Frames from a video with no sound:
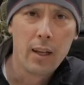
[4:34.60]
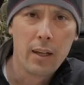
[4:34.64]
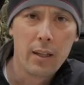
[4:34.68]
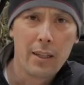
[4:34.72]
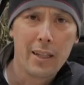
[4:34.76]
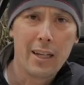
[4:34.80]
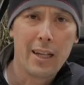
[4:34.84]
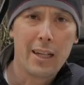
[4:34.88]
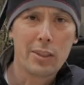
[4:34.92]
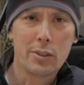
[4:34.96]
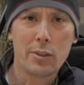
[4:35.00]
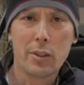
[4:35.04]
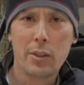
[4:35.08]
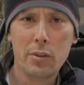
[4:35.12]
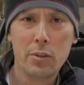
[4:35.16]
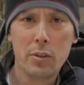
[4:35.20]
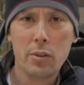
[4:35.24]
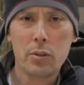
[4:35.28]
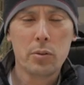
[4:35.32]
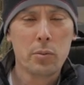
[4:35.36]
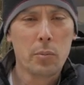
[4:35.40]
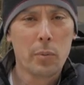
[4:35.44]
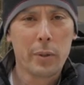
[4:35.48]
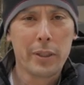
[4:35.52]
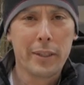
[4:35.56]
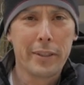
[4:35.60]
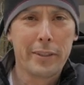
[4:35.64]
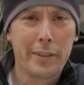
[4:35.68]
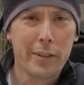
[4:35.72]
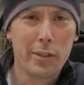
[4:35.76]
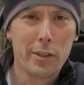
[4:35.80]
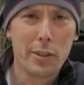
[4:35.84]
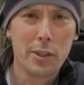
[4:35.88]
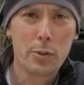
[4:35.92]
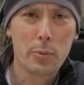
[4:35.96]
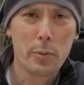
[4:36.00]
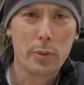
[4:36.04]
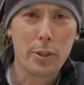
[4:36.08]
Yeah, so I don't know what the
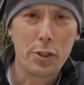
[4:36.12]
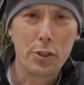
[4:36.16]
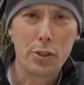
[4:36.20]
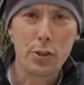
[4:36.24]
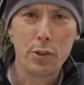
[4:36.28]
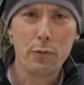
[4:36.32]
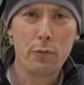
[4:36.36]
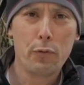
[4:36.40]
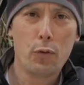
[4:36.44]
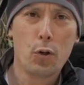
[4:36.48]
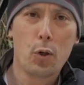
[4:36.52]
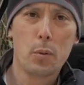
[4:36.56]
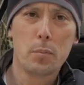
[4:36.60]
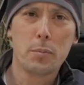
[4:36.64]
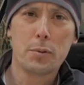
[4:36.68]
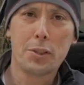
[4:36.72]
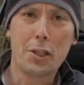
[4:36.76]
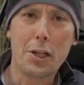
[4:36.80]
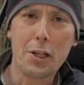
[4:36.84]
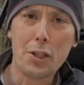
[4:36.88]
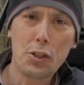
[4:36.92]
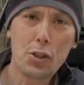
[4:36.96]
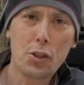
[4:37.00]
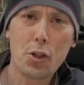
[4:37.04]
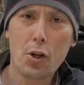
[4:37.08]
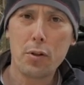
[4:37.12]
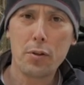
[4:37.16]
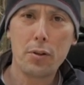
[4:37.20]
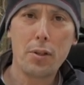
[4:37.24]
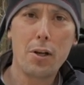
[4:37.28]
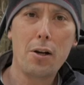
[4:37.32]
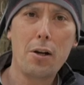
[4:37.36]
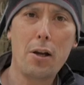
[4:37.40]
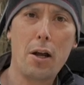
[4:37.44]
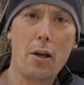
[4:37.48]
deal is with the G-Form size chart there.